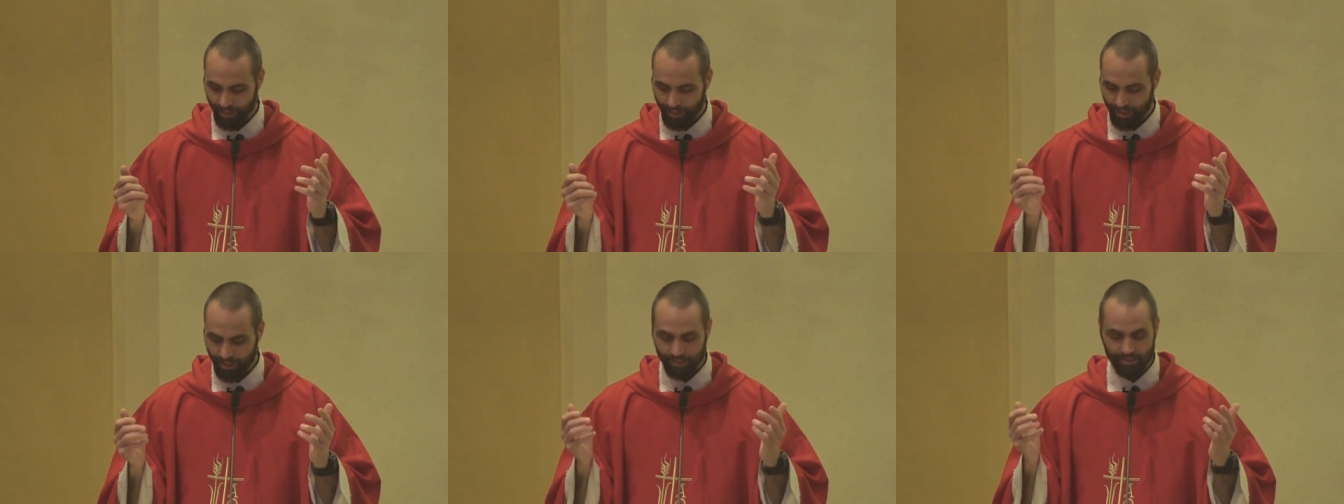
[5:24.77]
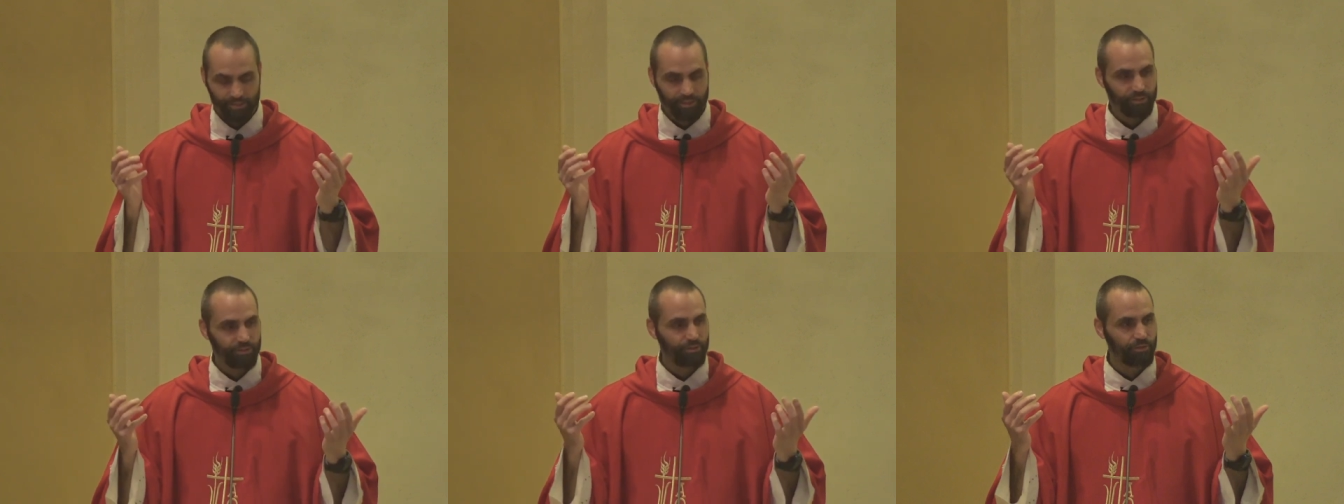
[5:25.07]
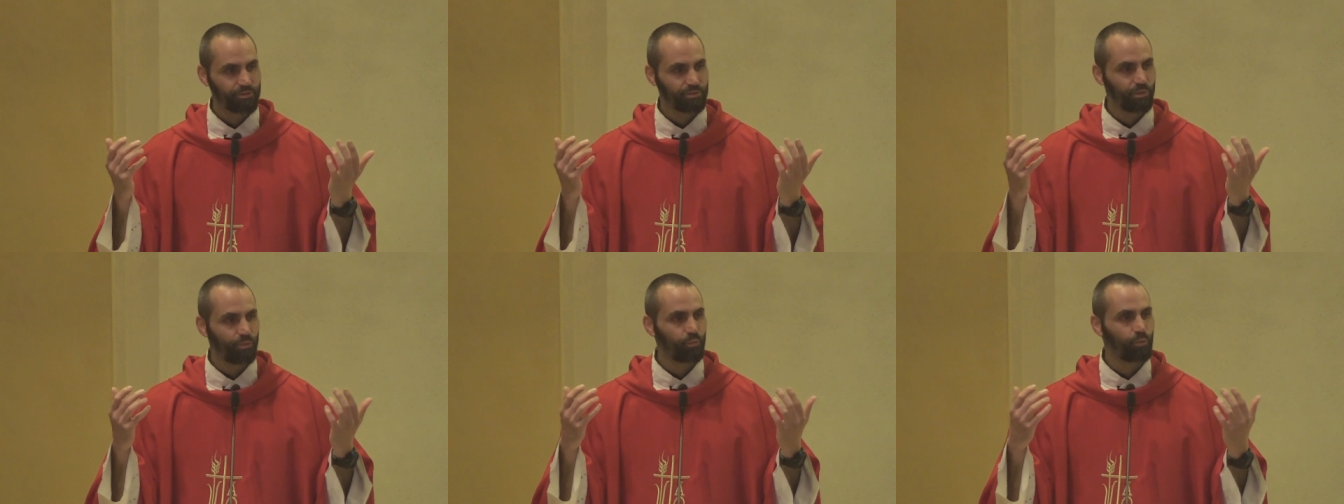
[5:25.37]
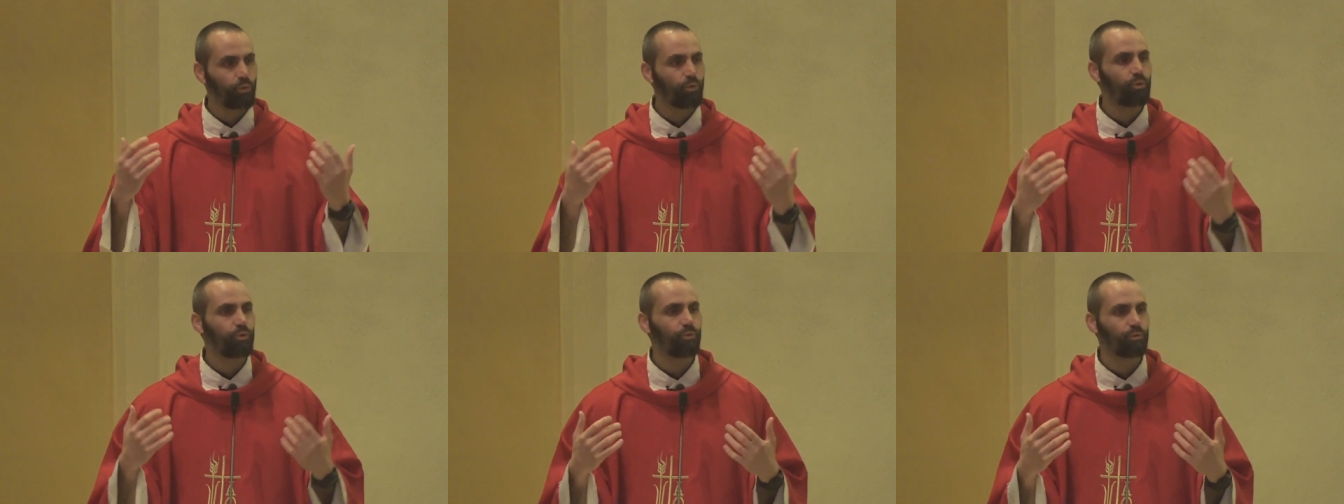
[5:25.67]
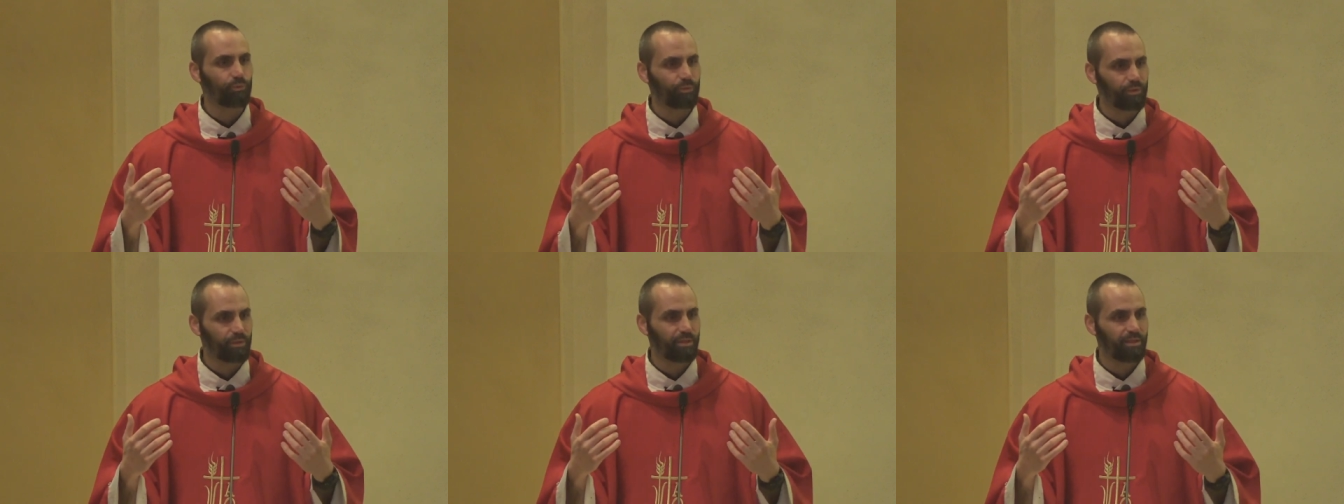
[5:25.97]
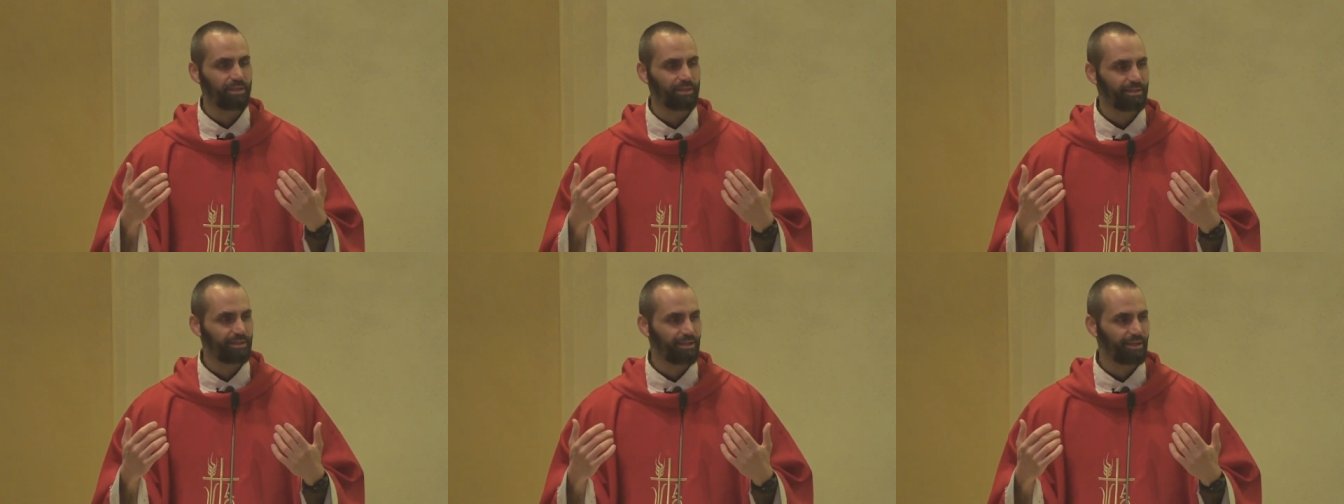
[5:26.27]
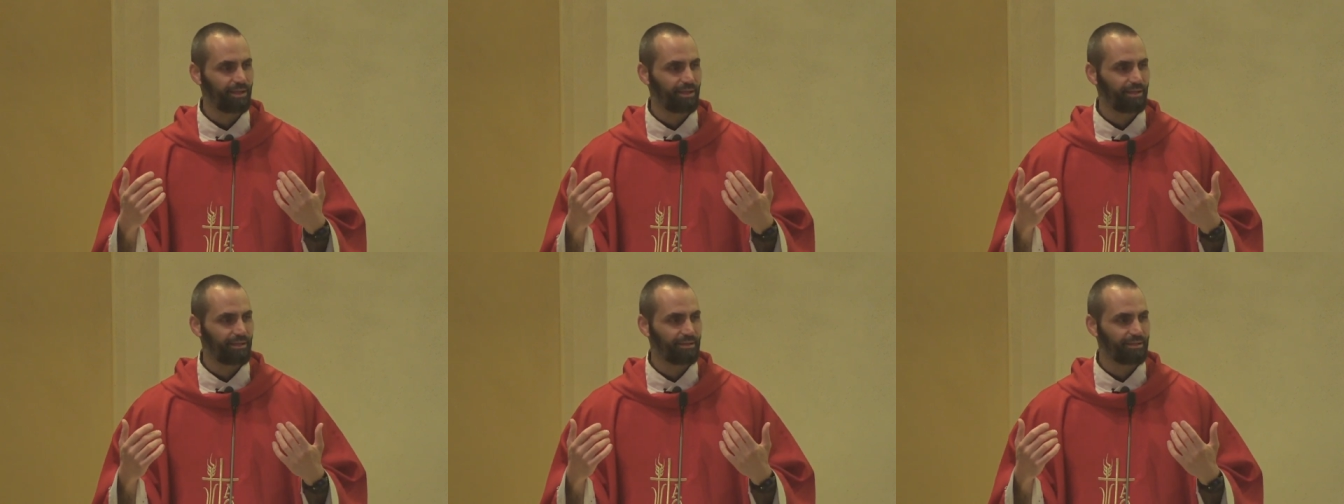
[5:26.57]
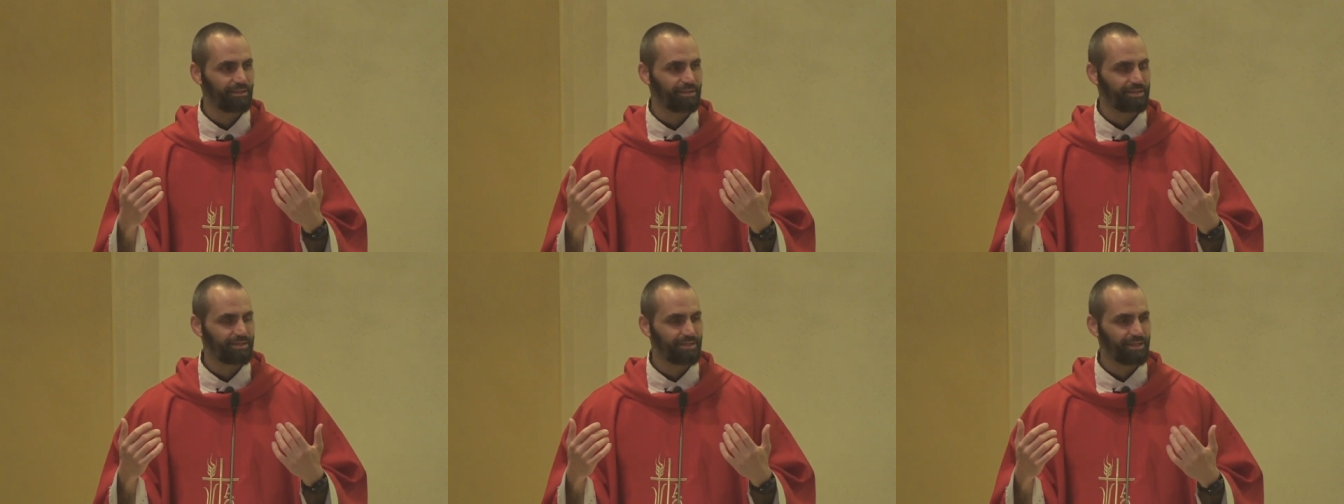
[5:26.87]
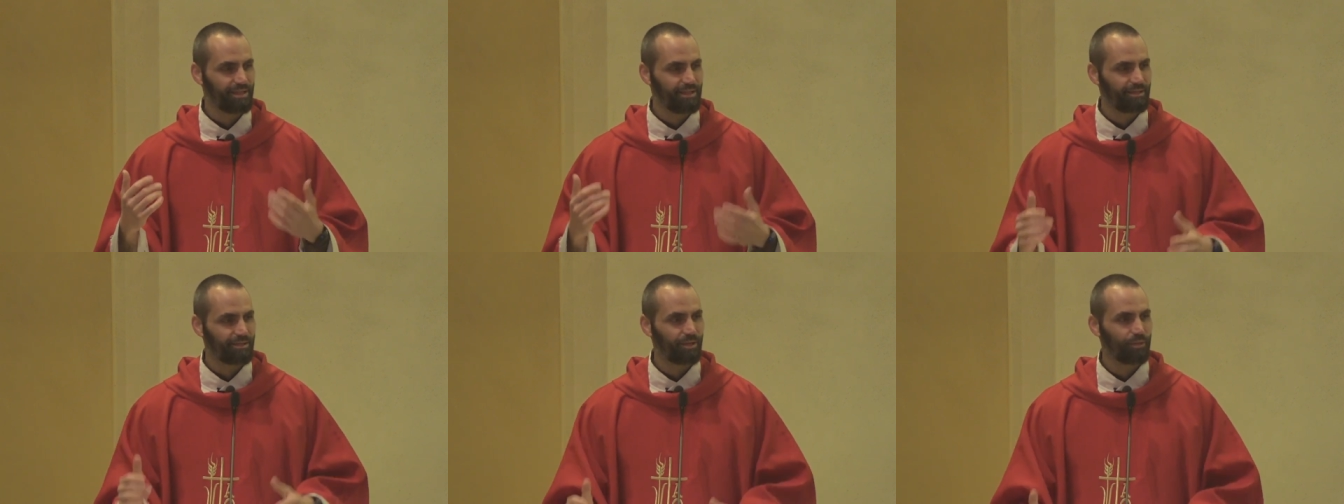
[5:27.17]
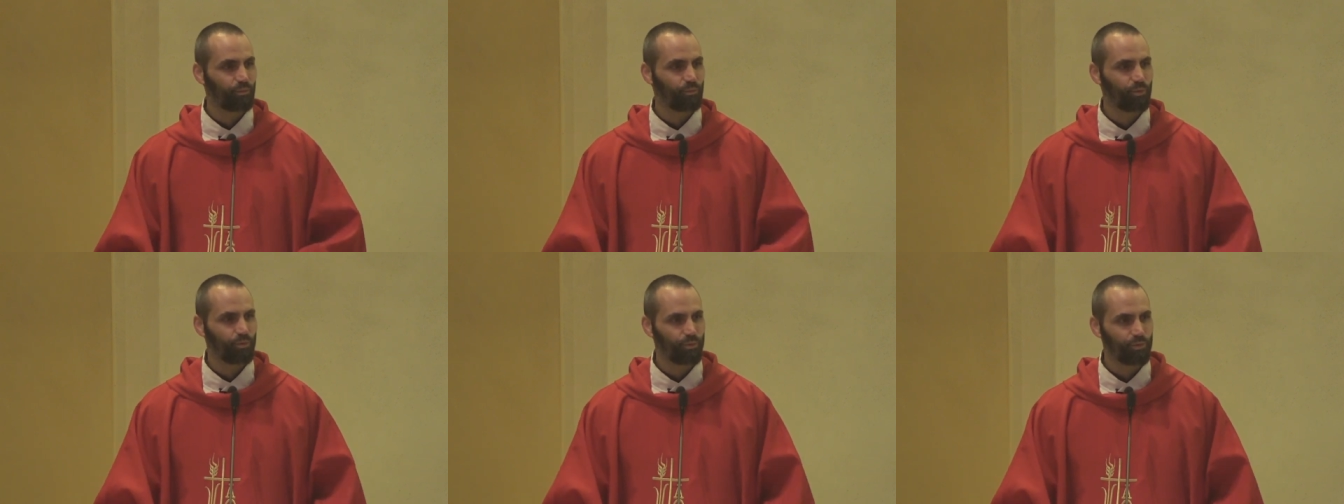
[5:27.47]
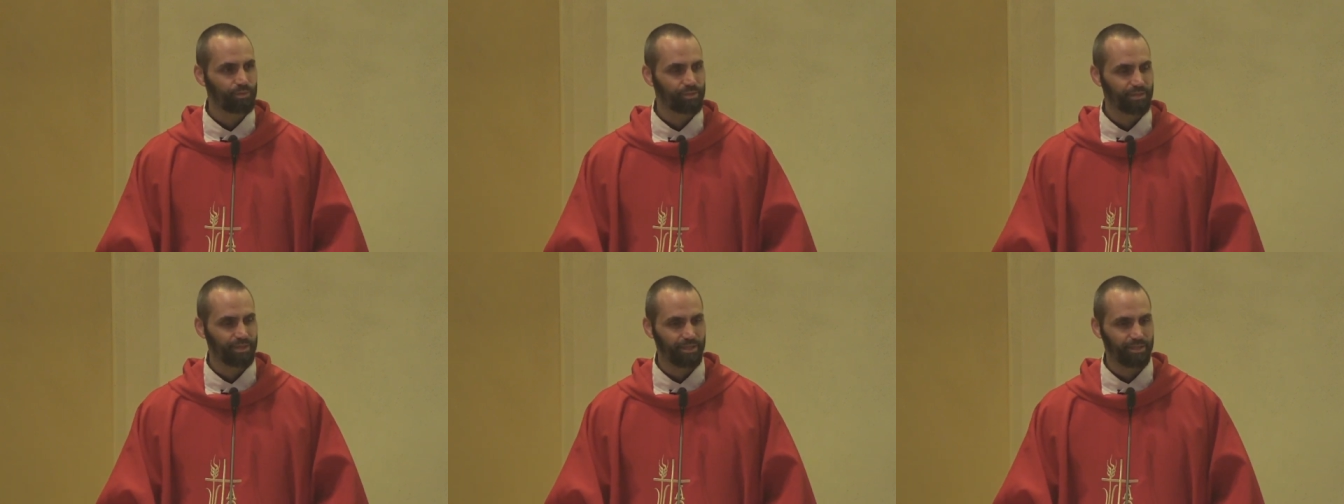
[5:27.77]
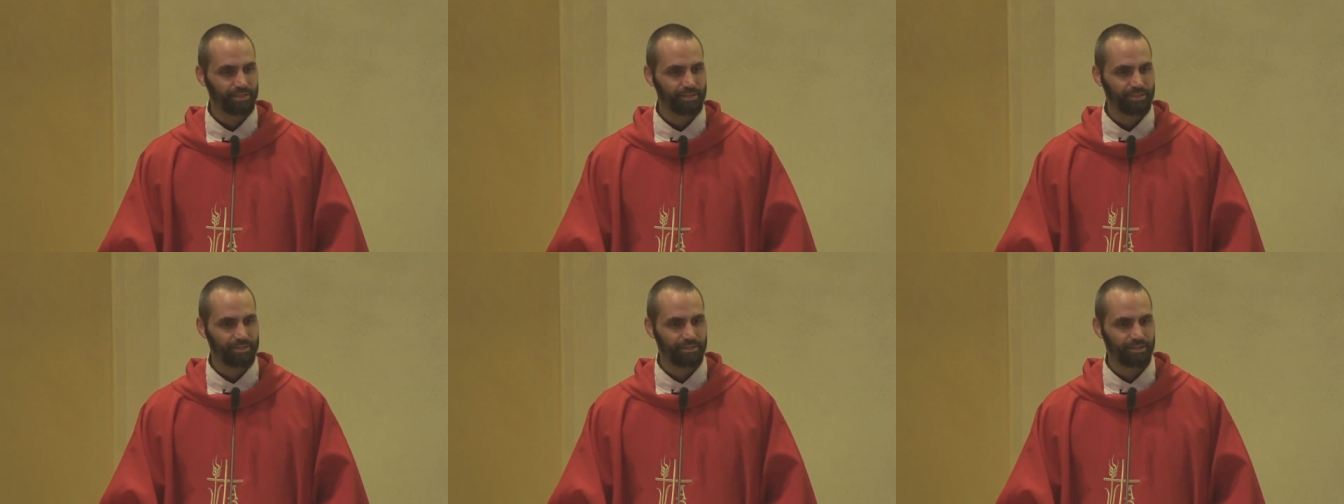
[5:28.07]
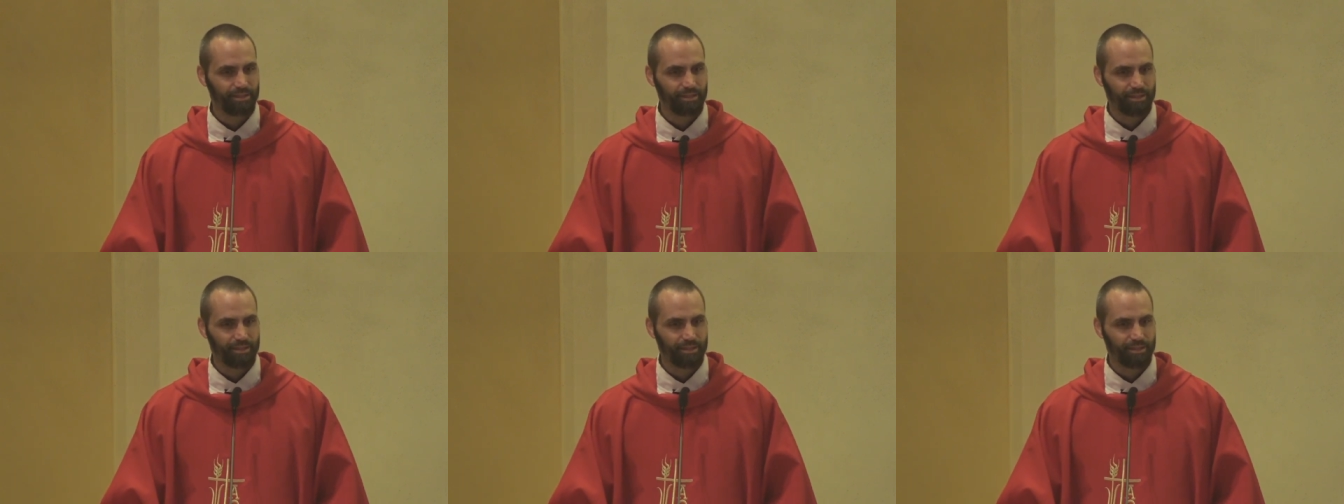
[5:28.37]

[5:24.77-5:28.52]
It's a, there's a wound. Sin wounds us,